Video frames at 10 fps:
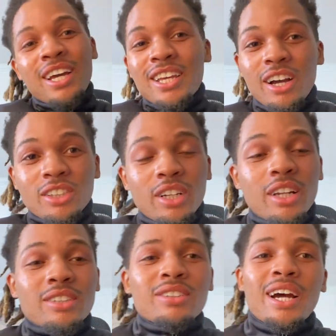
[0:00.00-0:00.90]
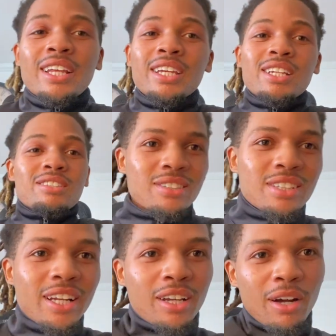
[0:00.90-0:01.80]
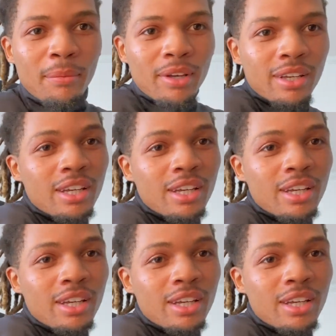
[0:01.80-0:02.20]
y'all trying to see how to get this exotic car, man.